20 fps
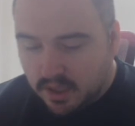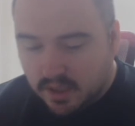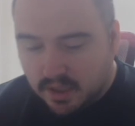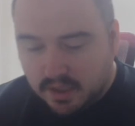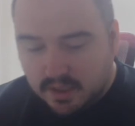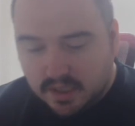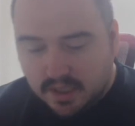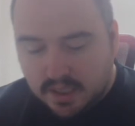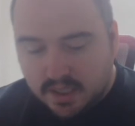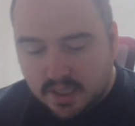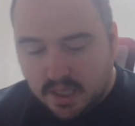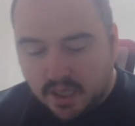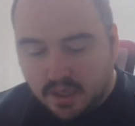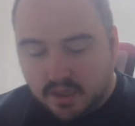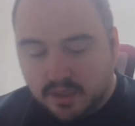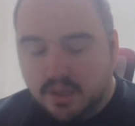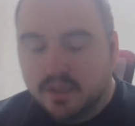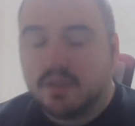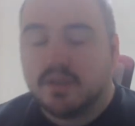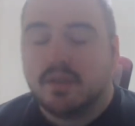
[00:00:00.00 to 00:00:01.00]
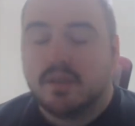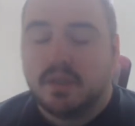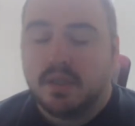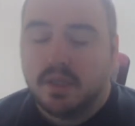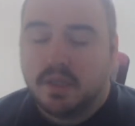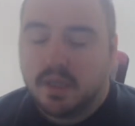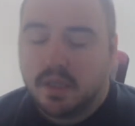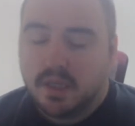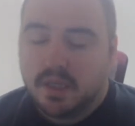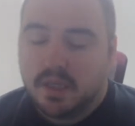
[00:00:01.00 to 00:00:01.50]
detailed.
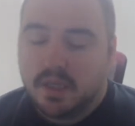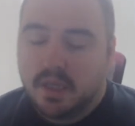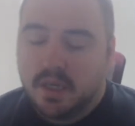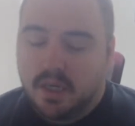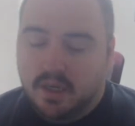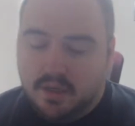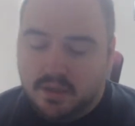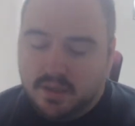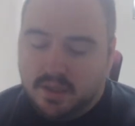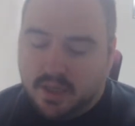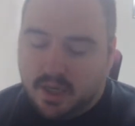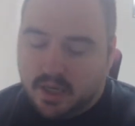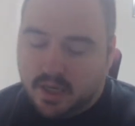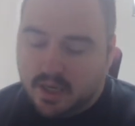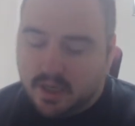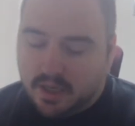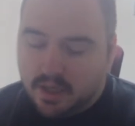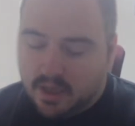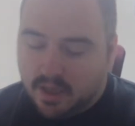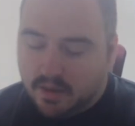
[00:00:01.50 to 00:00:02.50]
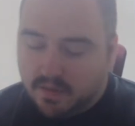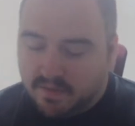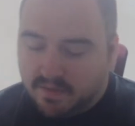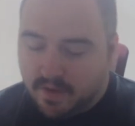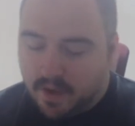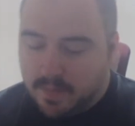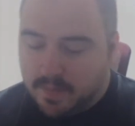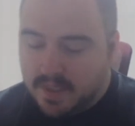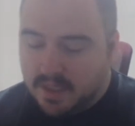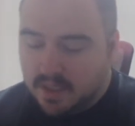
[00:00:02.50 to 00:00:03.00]
Here's the
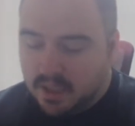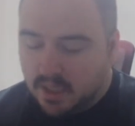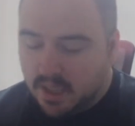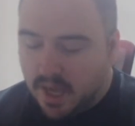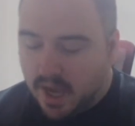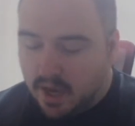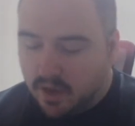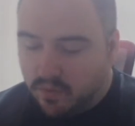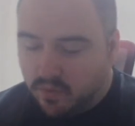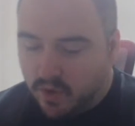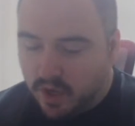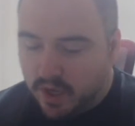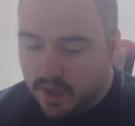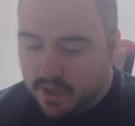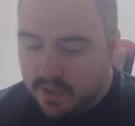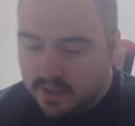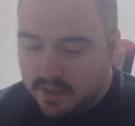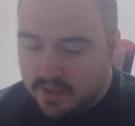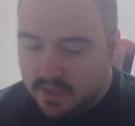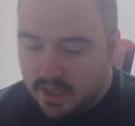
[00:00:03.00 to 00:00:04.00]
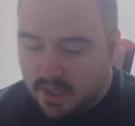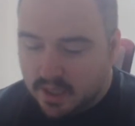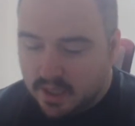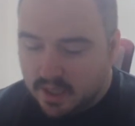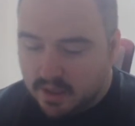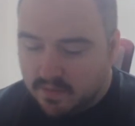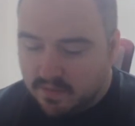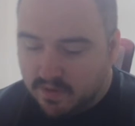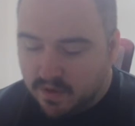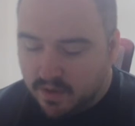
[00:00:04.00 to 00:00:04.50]
famous Cloud one standing
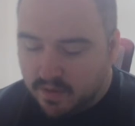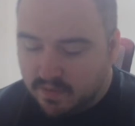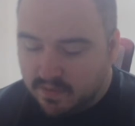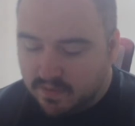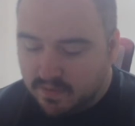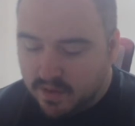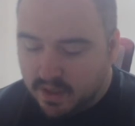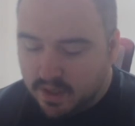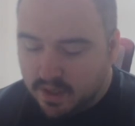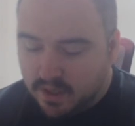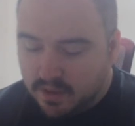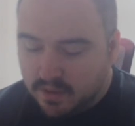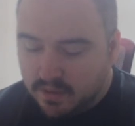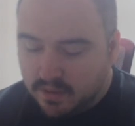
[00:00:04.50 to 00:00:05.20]
in front of the